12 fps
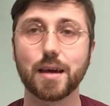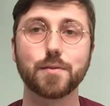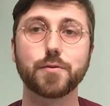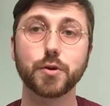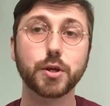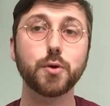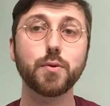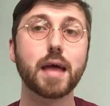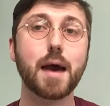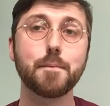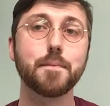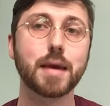For you,
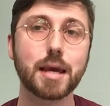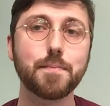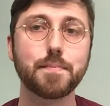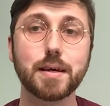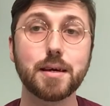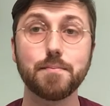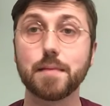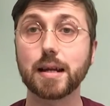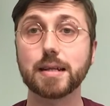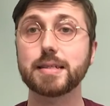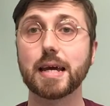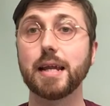that may be
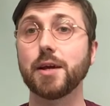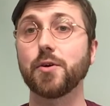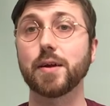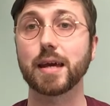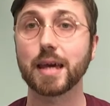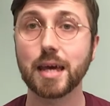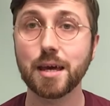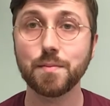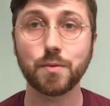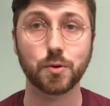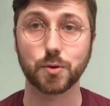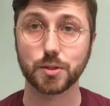meditating on a
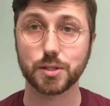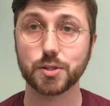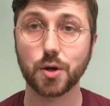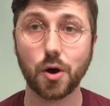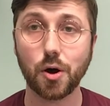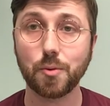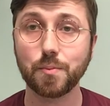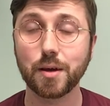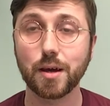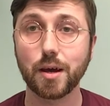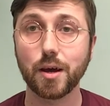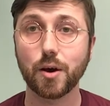hymn or a psalm,
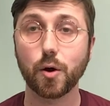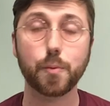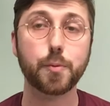or